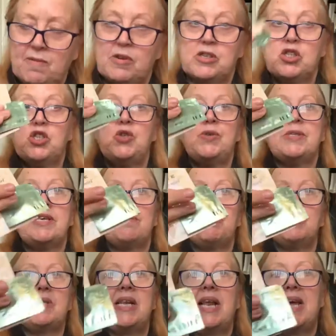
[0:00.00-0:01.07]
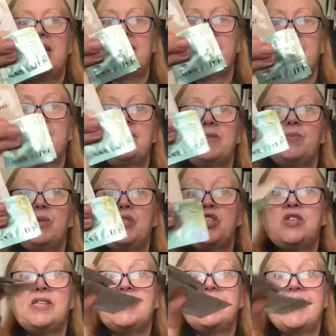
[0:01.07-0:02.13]
I've got two samples left, which are
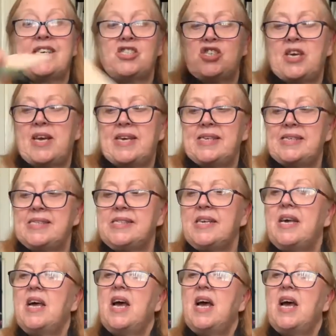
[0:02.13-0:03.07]
the sachets.